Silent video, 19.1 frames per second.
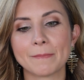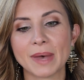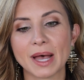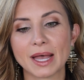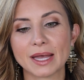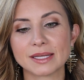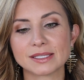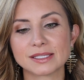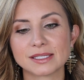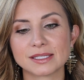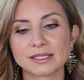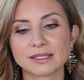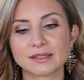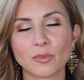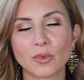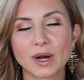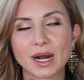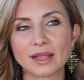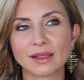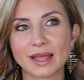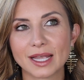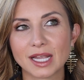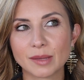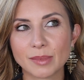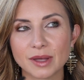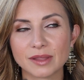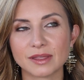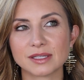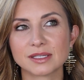but what I like
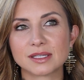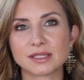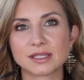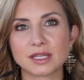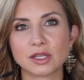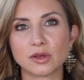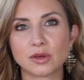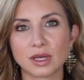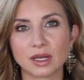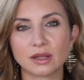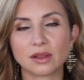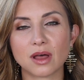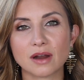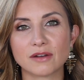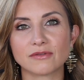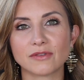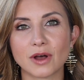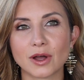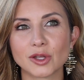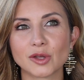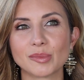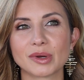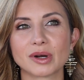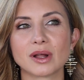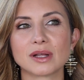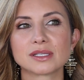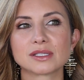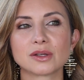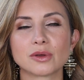about this is that you get a lot of volume, but
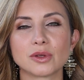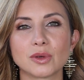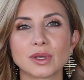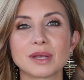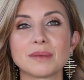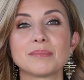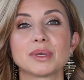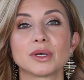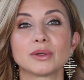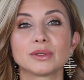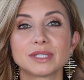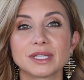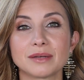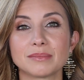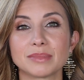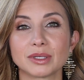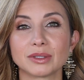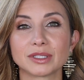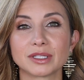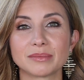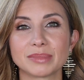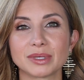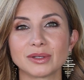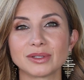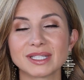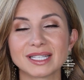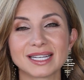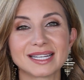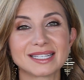also you can build it and build it and
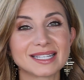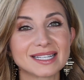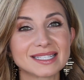build it and it